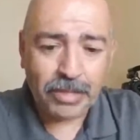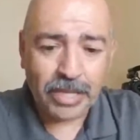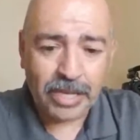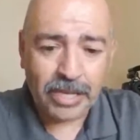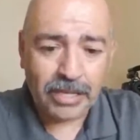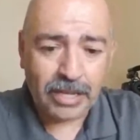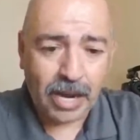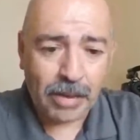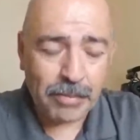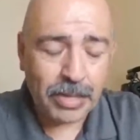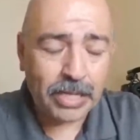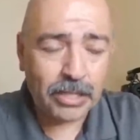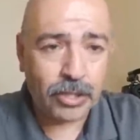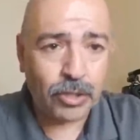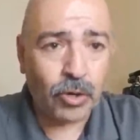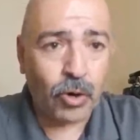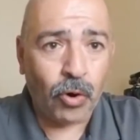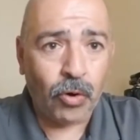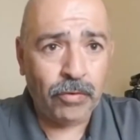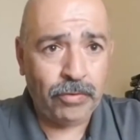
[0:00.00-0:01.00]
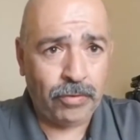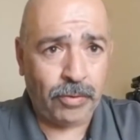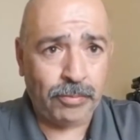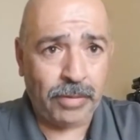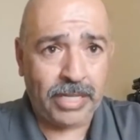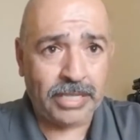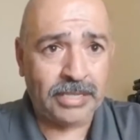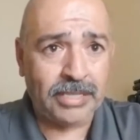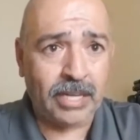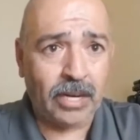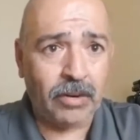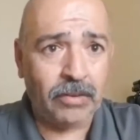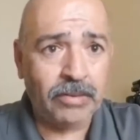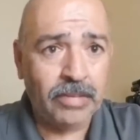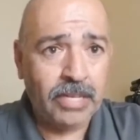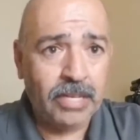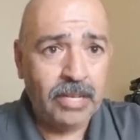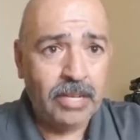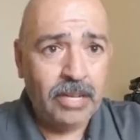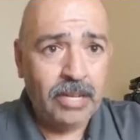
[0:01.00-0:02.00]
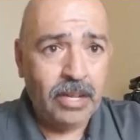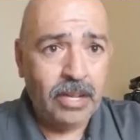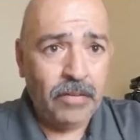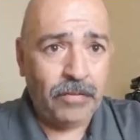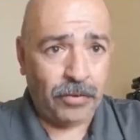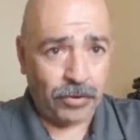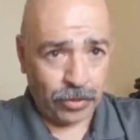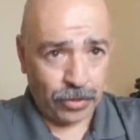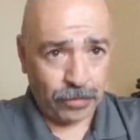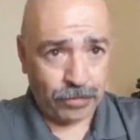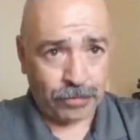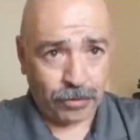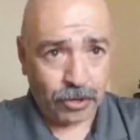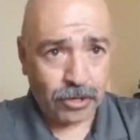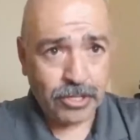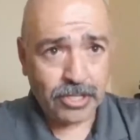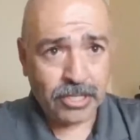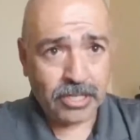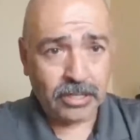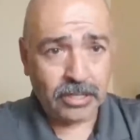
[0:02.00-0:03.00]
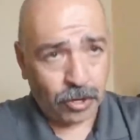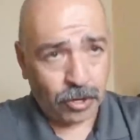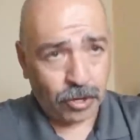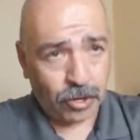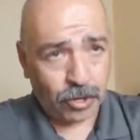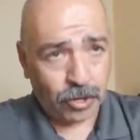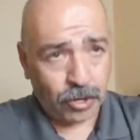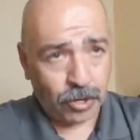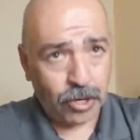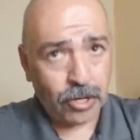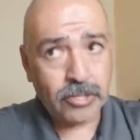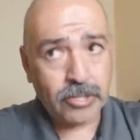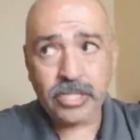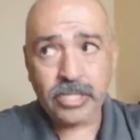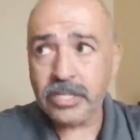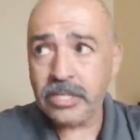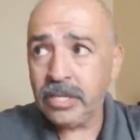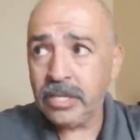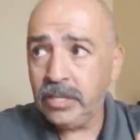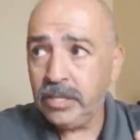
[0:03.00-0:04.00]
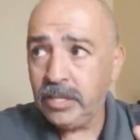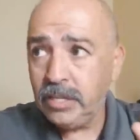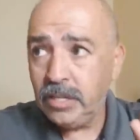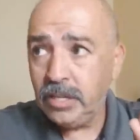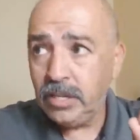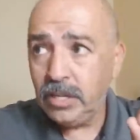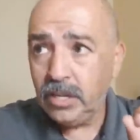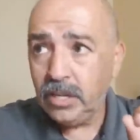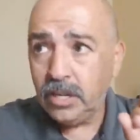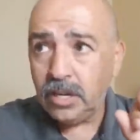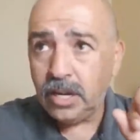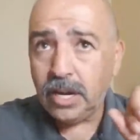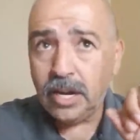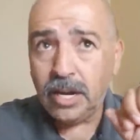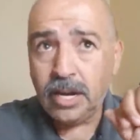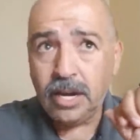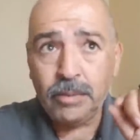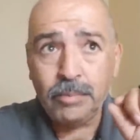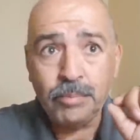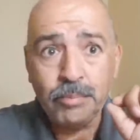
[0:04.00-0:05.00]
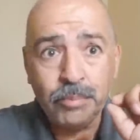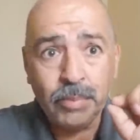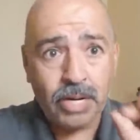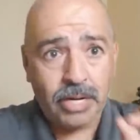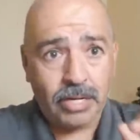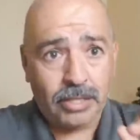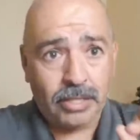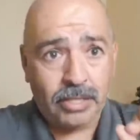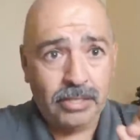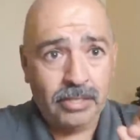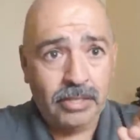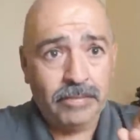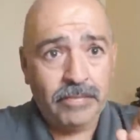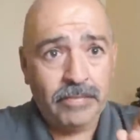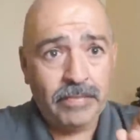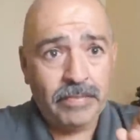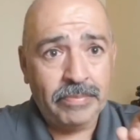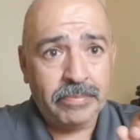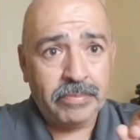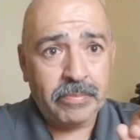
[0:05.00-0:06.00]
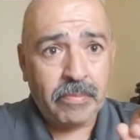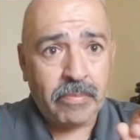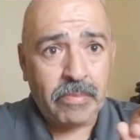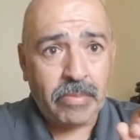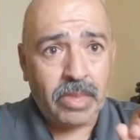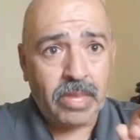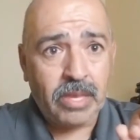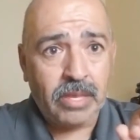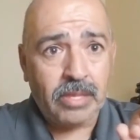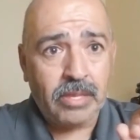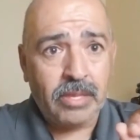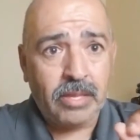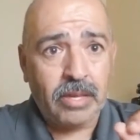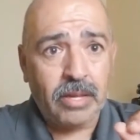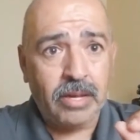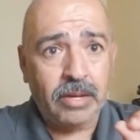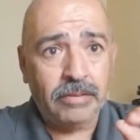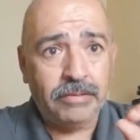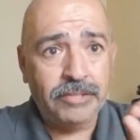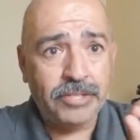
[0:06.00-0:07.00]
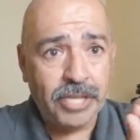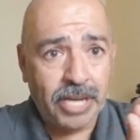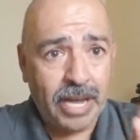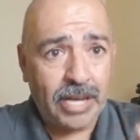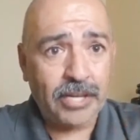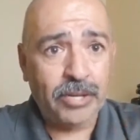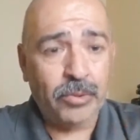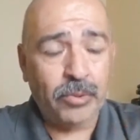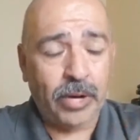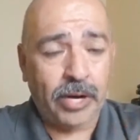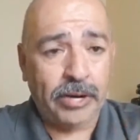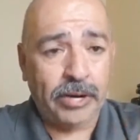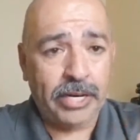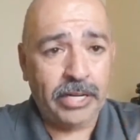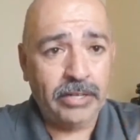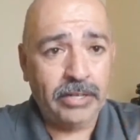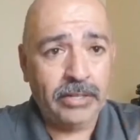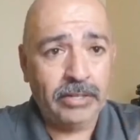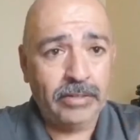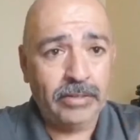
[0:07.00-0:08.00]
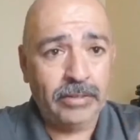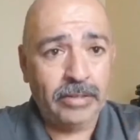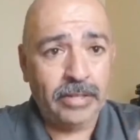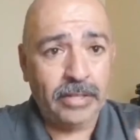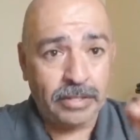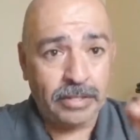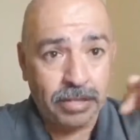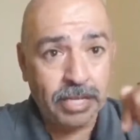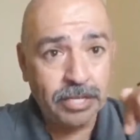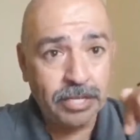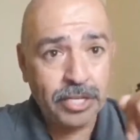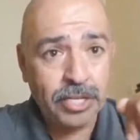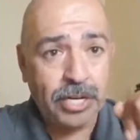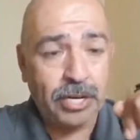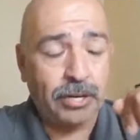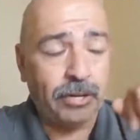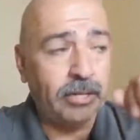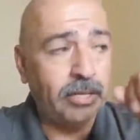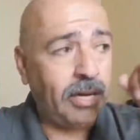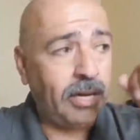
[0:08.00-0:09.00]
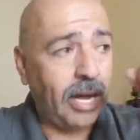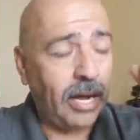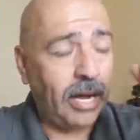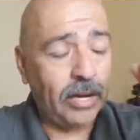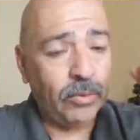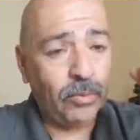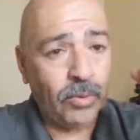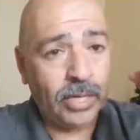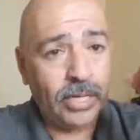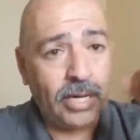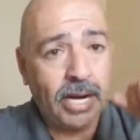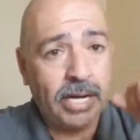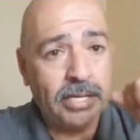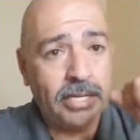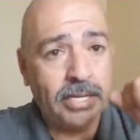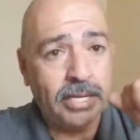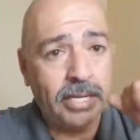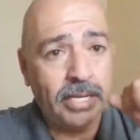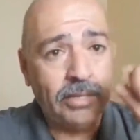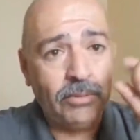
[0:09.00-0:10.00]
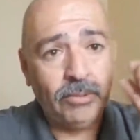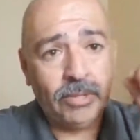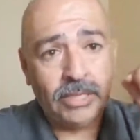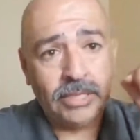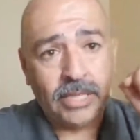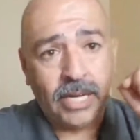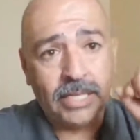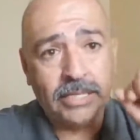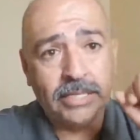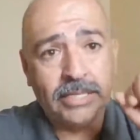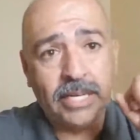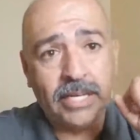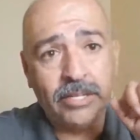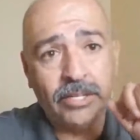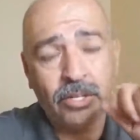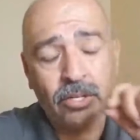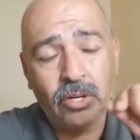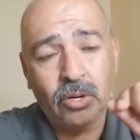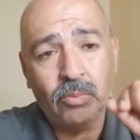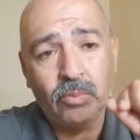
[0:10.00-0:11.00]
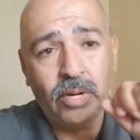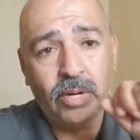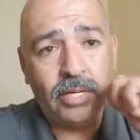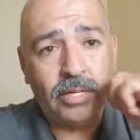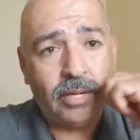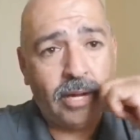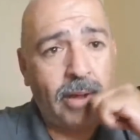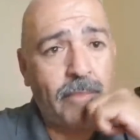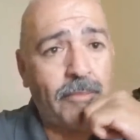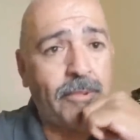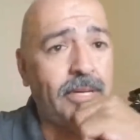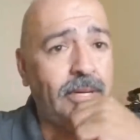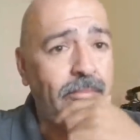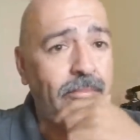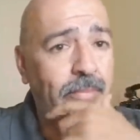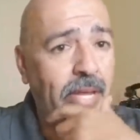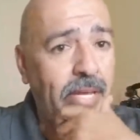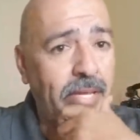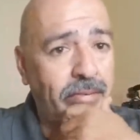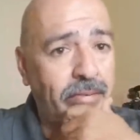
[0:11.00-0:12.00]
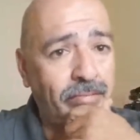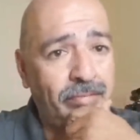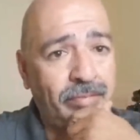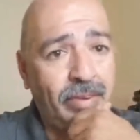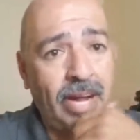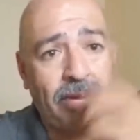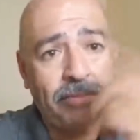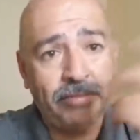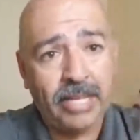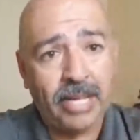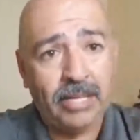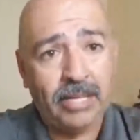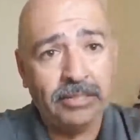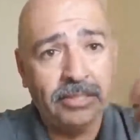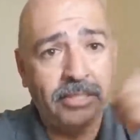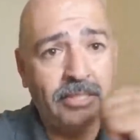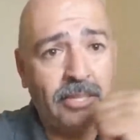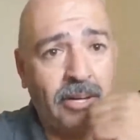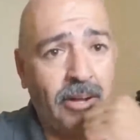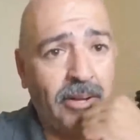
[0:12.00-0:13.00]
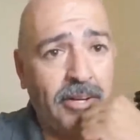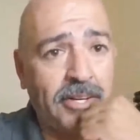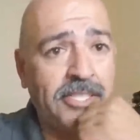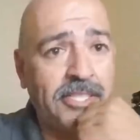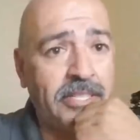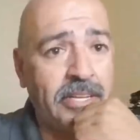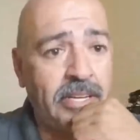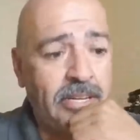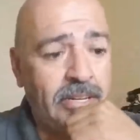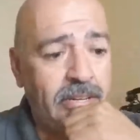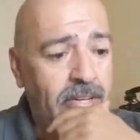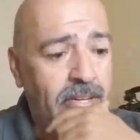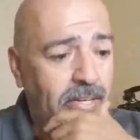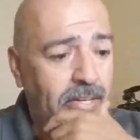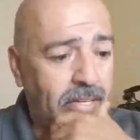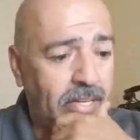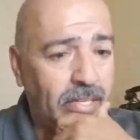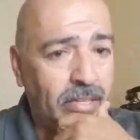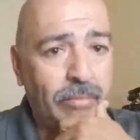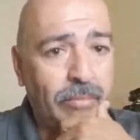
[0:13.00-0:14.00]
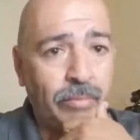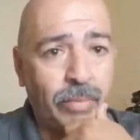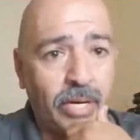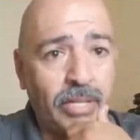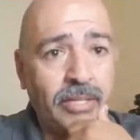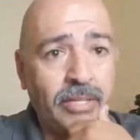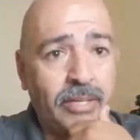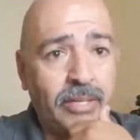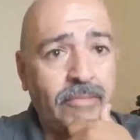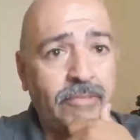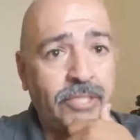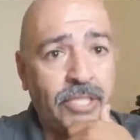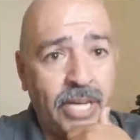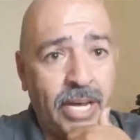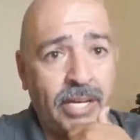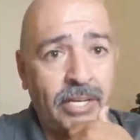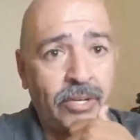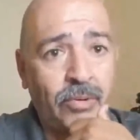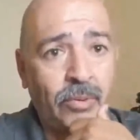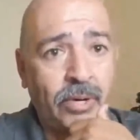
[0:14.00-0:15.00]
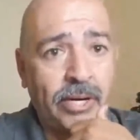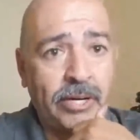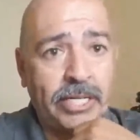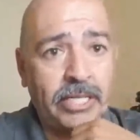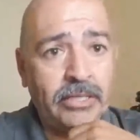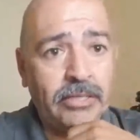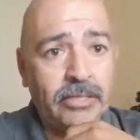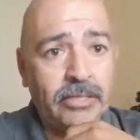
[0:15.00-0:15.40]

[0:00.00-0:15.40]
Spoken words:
a goal for myself for the first month of January this year. What I did was I said, you know what? I'm going to make $5,000 in the month of January.